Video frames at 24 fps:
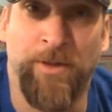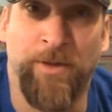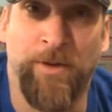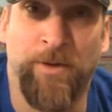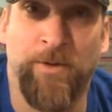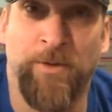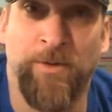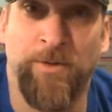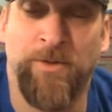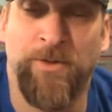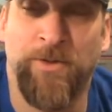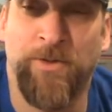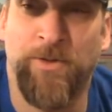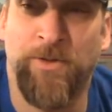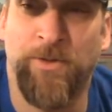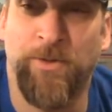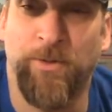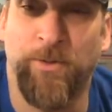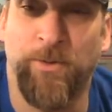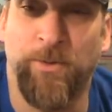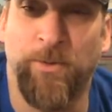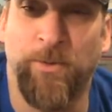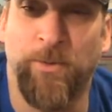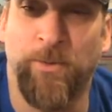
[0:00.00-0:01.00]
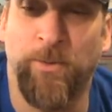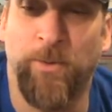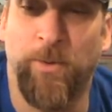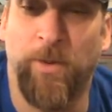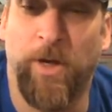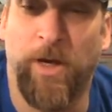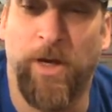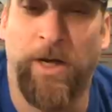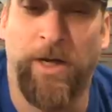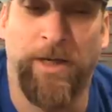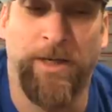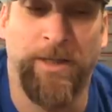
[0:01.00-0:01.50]
those to
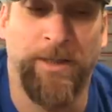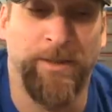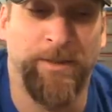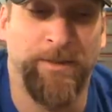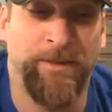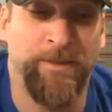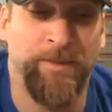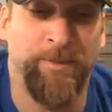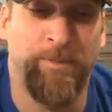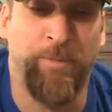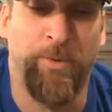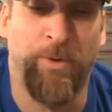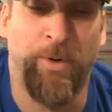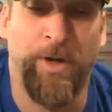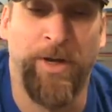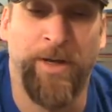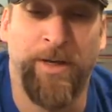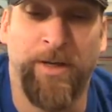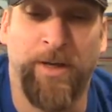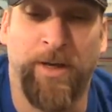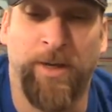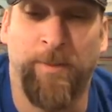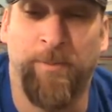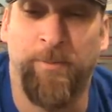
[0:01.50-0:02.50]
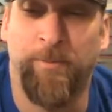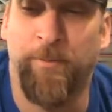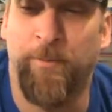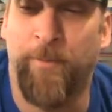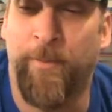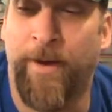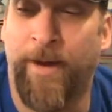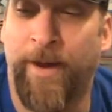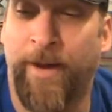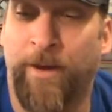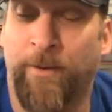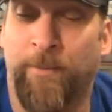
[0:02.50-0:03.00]
break up
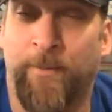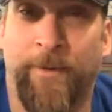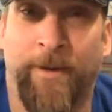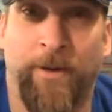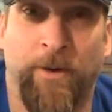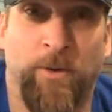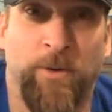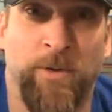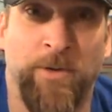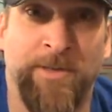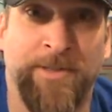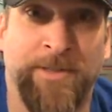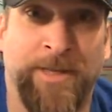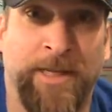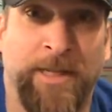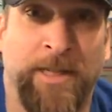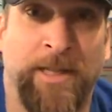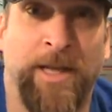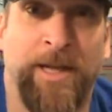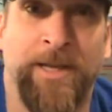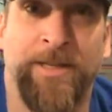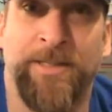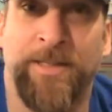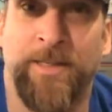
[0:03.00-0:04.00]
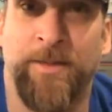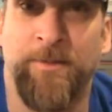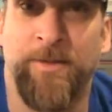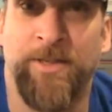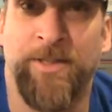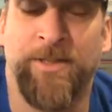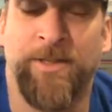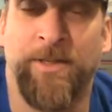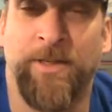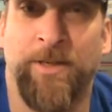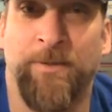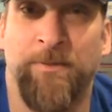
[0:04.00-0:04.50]
my horizontal lines and
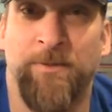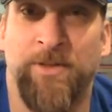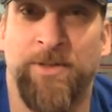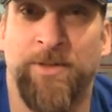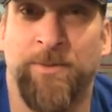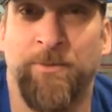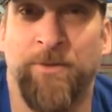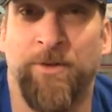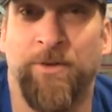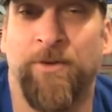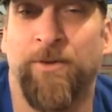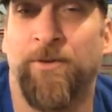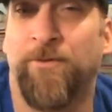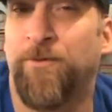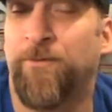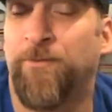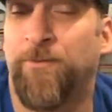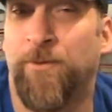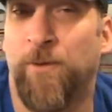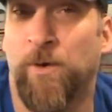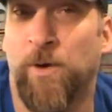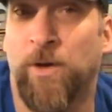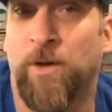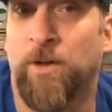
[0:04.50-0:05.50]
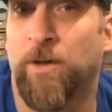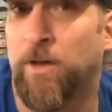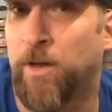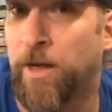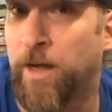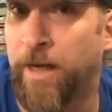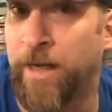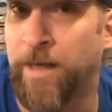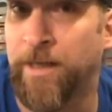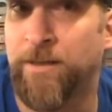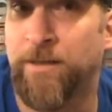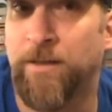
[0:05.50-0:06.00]
give me some good vertical
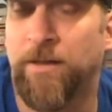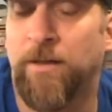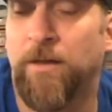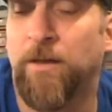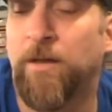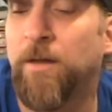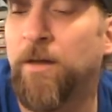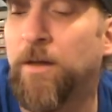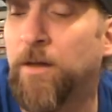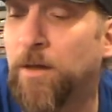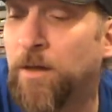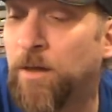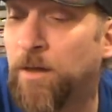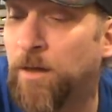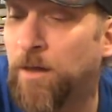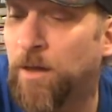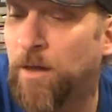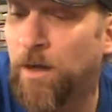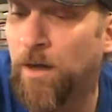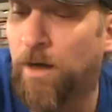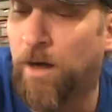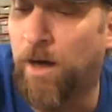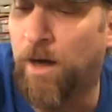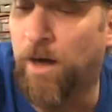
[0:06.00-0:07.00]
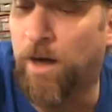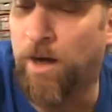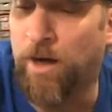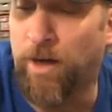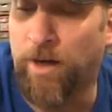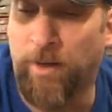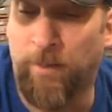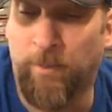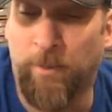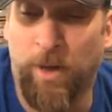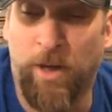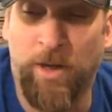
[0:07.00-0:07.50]
height.
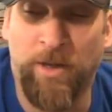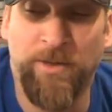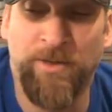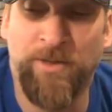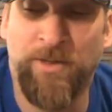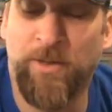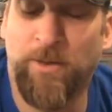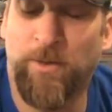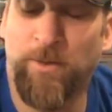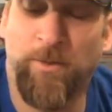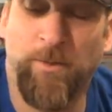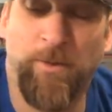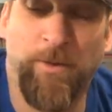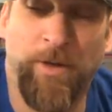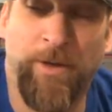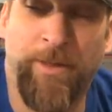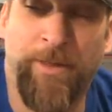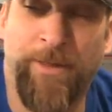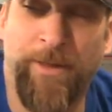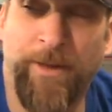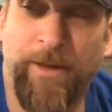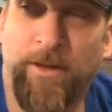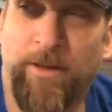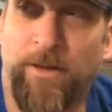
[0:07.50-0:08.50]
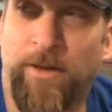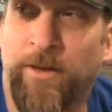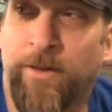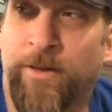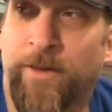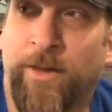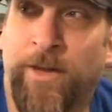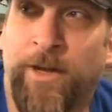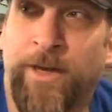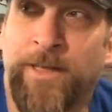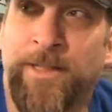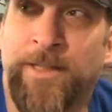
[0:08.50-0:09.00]
Also, think along the
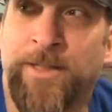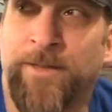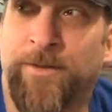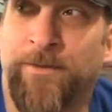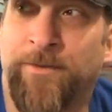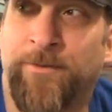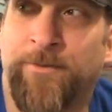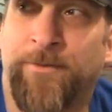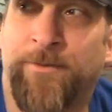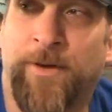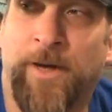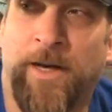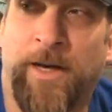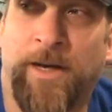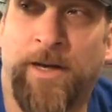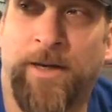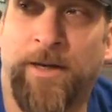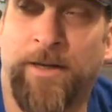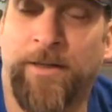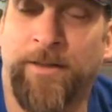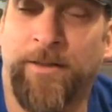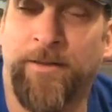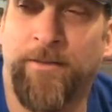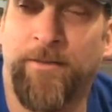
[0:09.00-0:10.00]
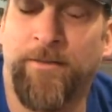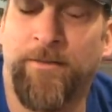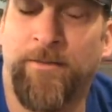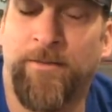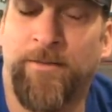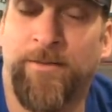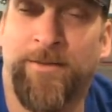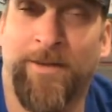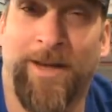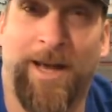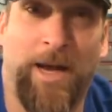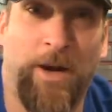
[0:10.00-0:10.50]
lines of
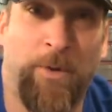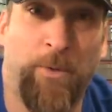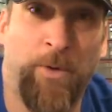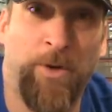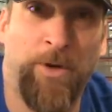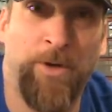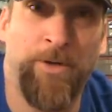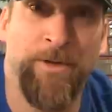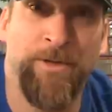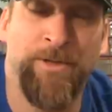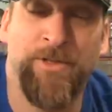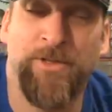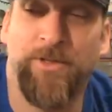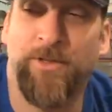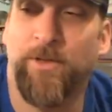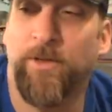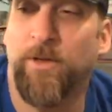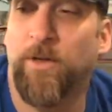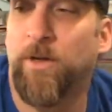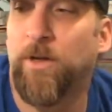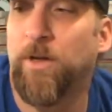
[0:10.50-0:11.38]
towers,